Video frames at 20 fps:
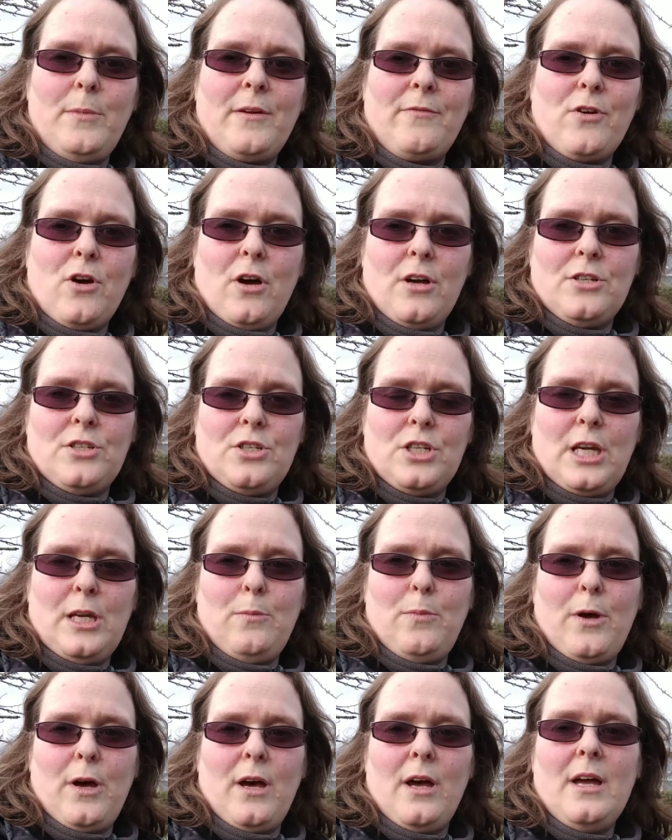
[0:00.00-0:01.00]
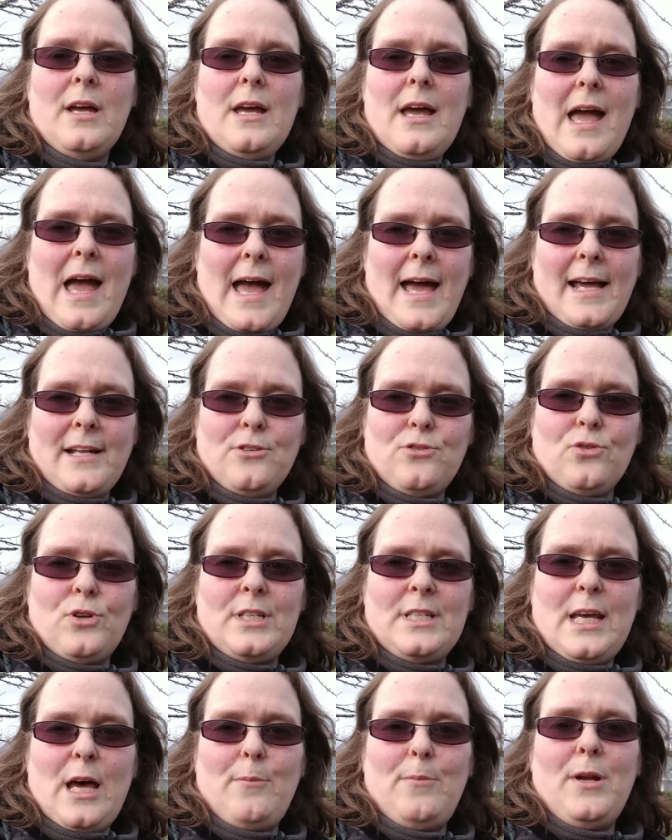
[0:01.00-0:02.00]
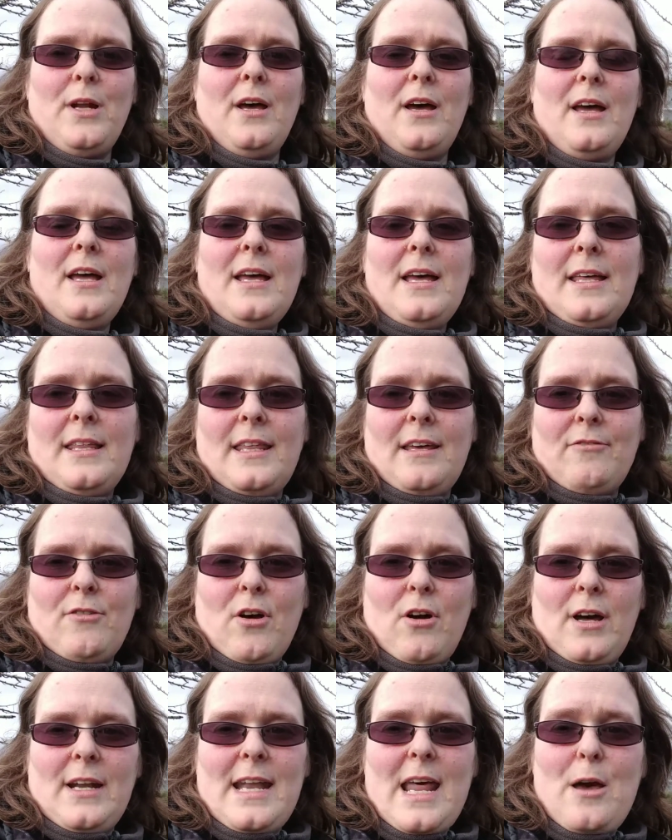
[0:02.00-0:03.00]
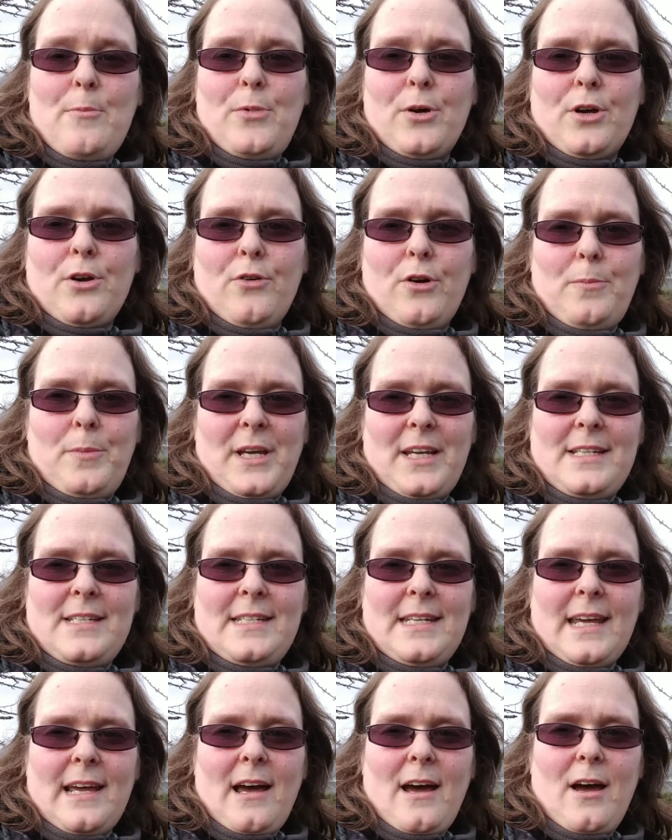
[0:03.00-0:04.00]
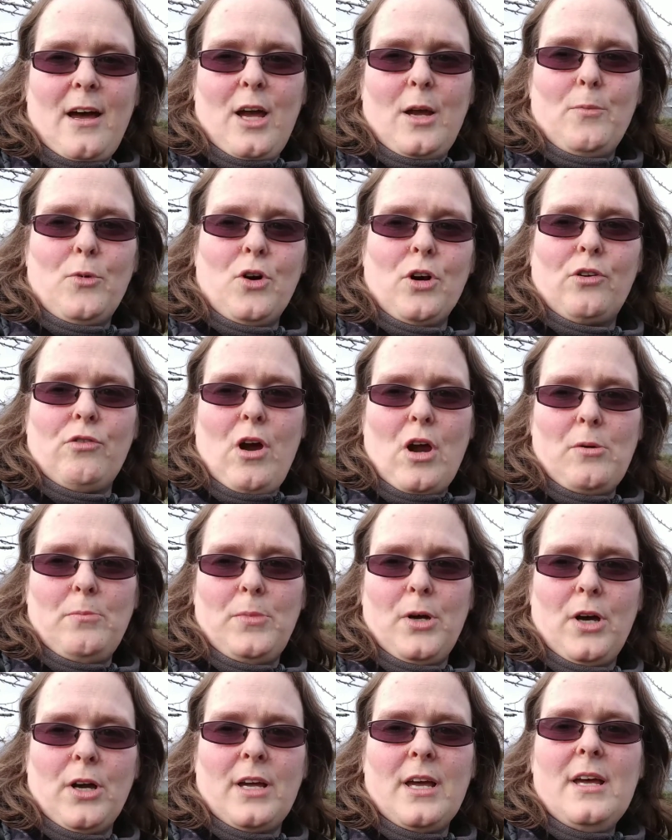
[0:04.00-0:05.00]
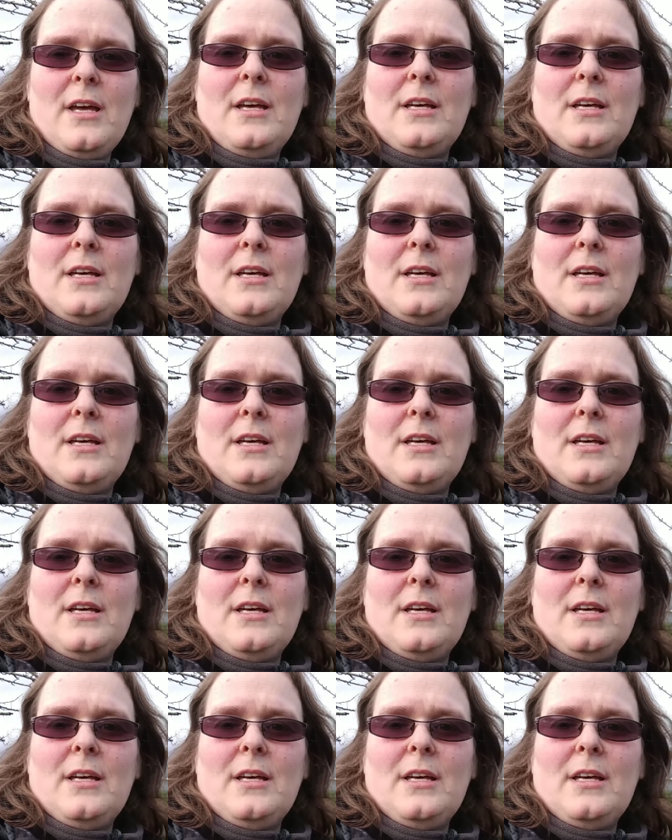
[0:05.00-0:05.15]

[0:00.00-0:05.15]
They've got a cheaper Android tablet, they've got a netbook or a PC at home, or a Chromebook.